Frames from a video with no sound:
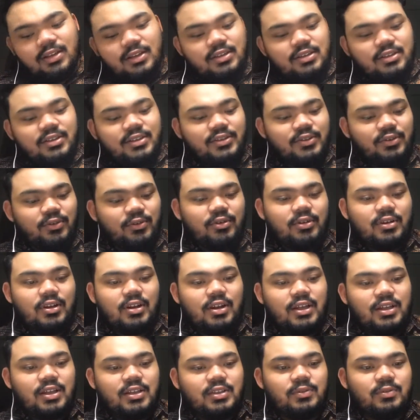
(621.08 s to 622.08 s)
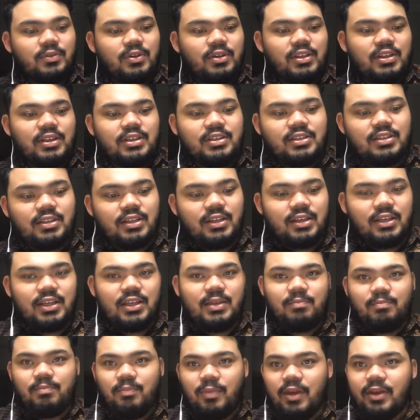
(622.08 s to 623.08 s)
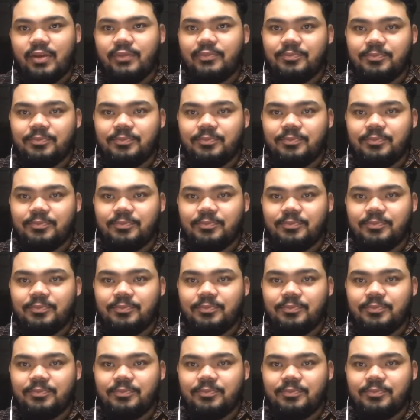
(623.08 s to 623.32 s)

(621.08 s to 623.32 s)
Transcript: so the last one is the impact.